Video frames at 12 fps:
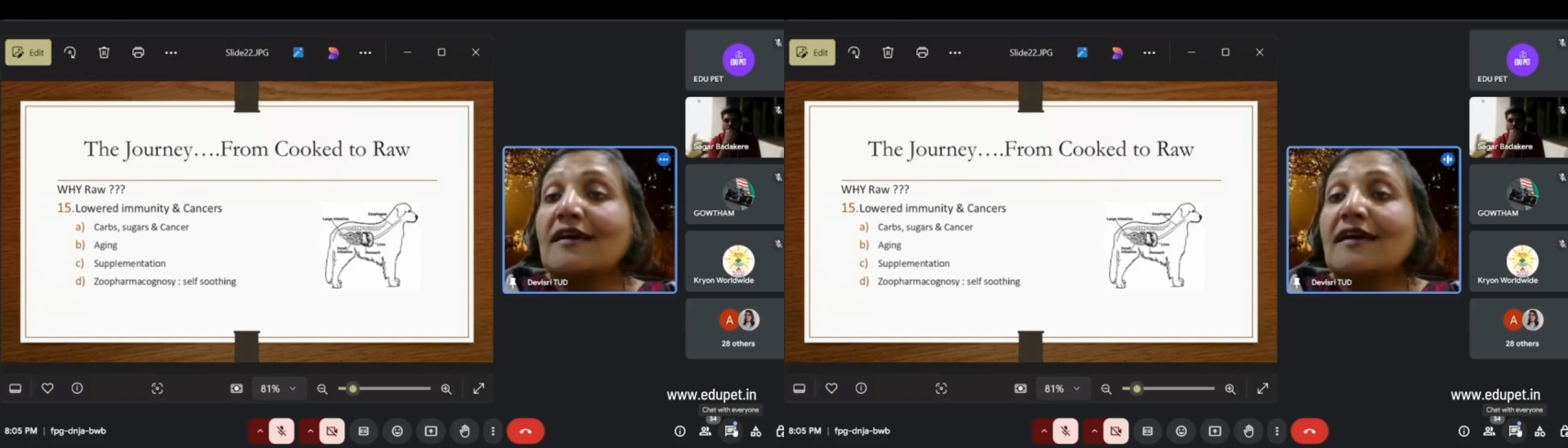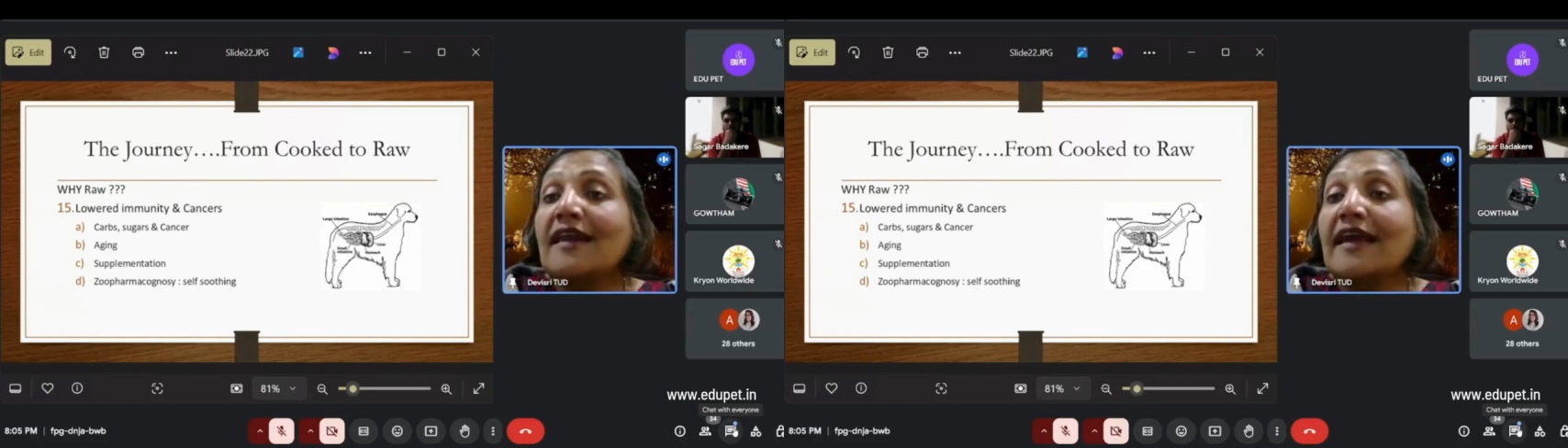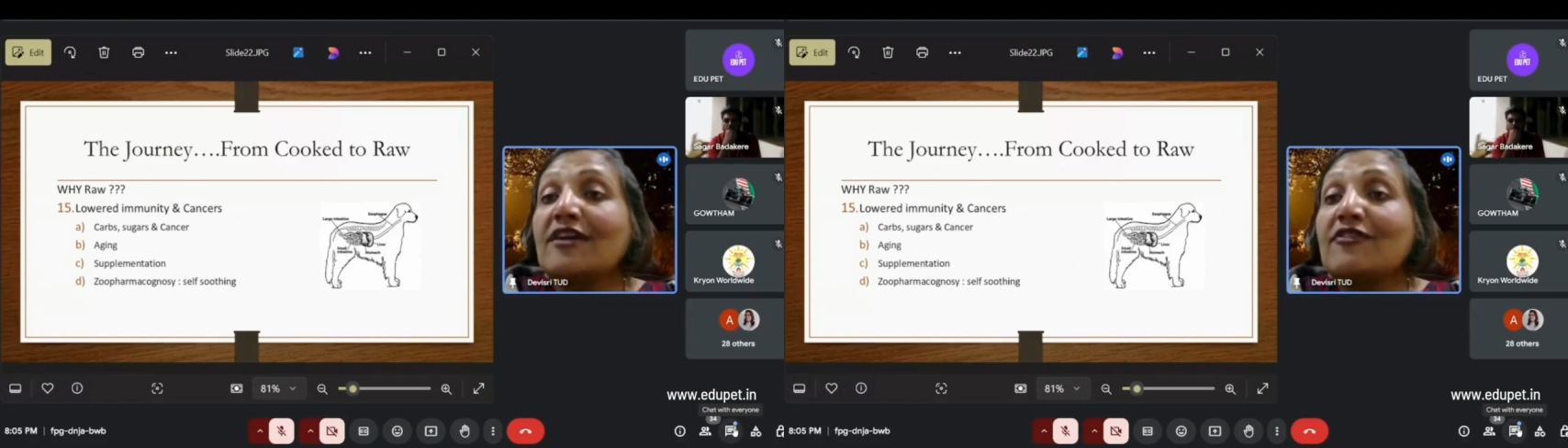
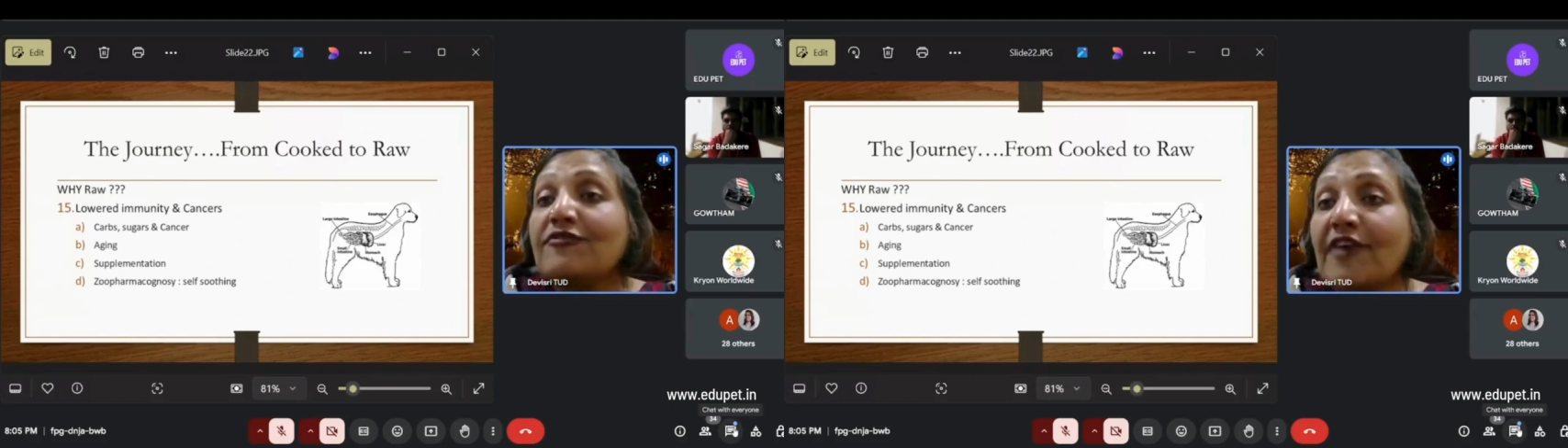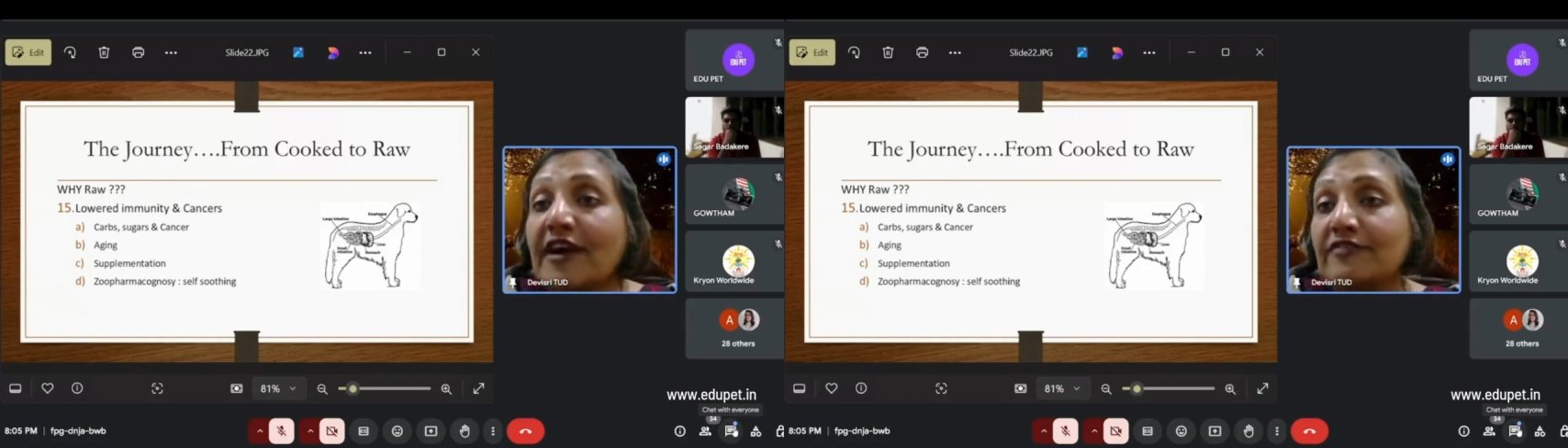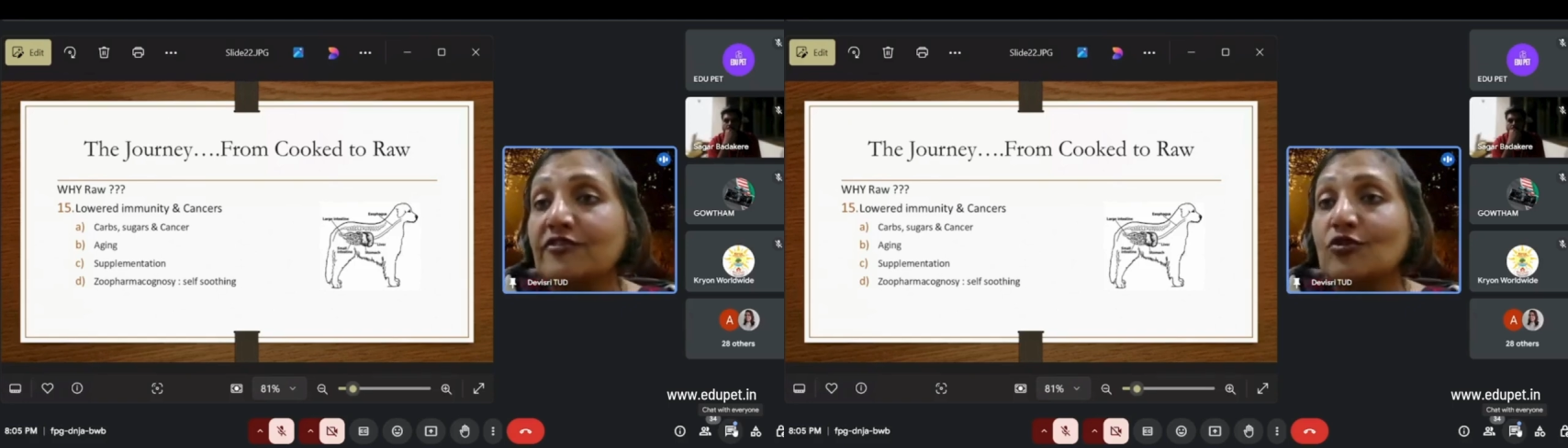like a
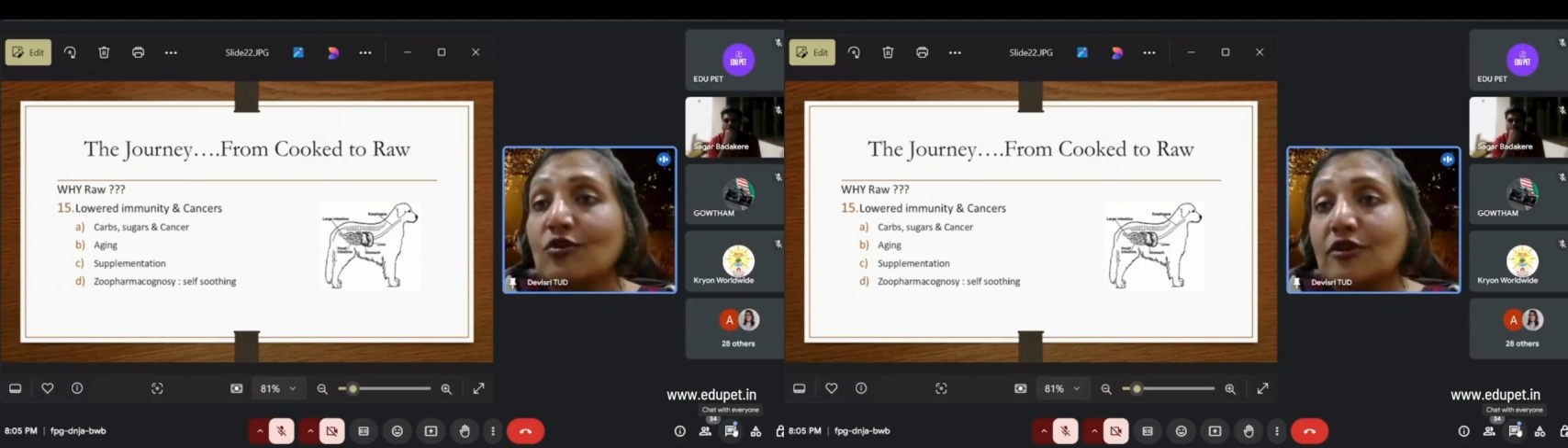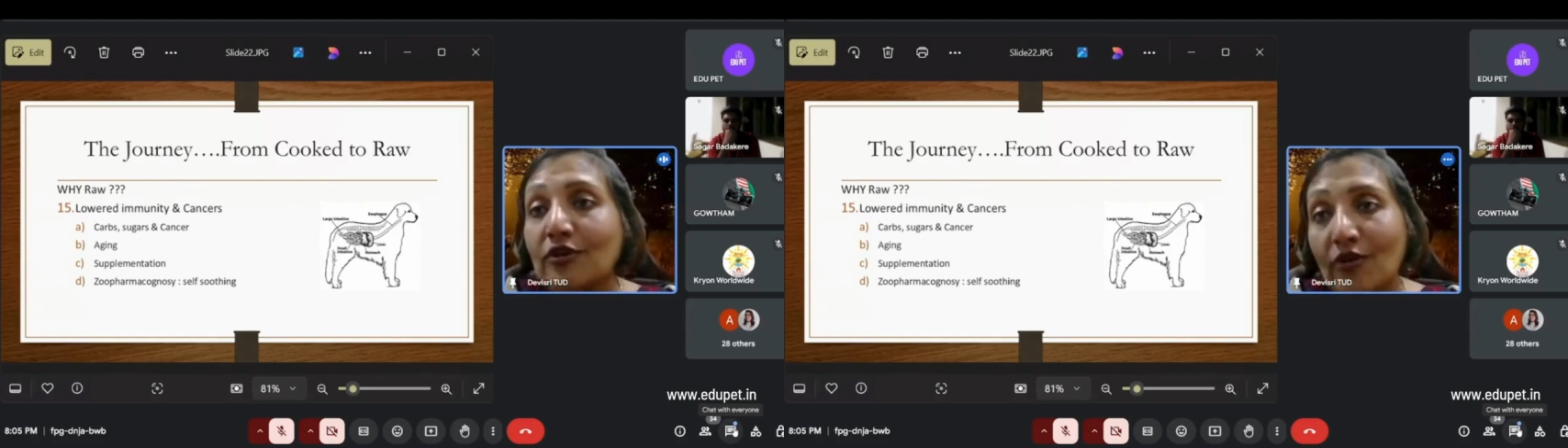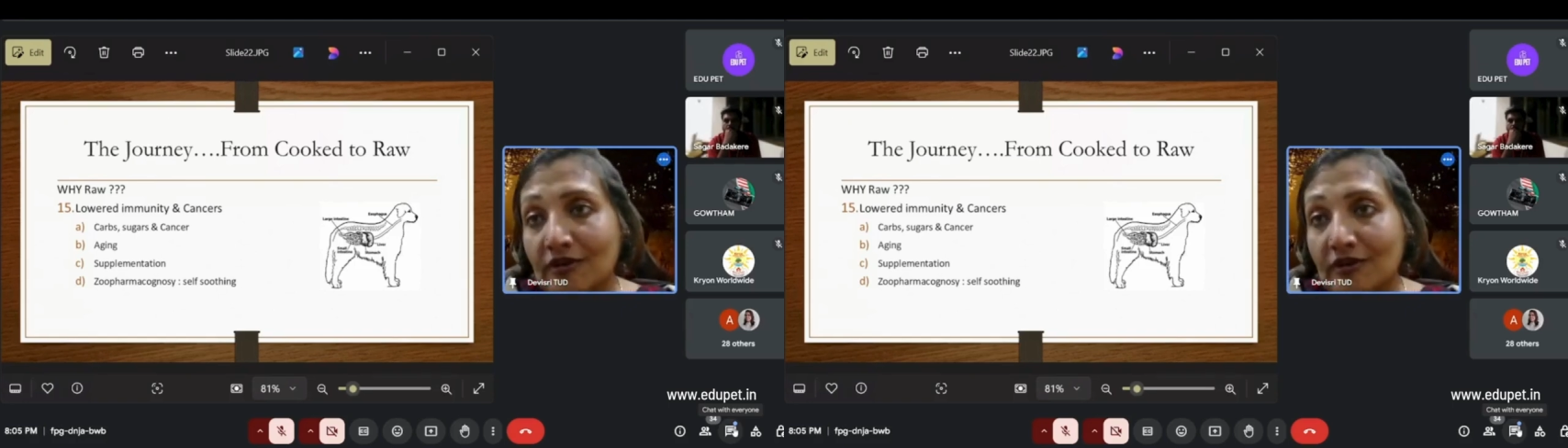5-year-old
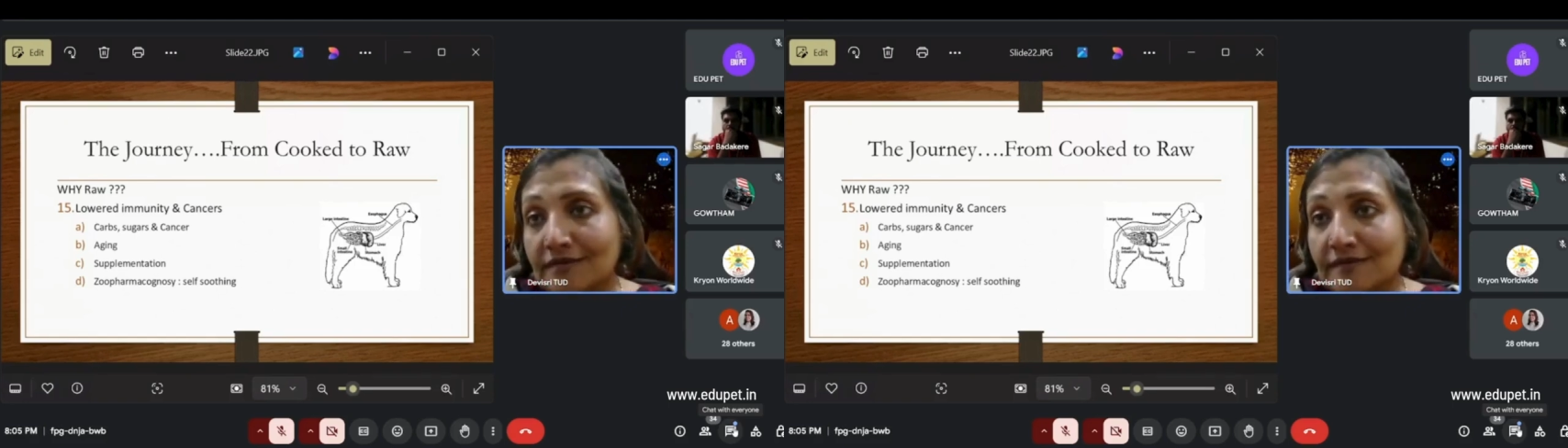dog.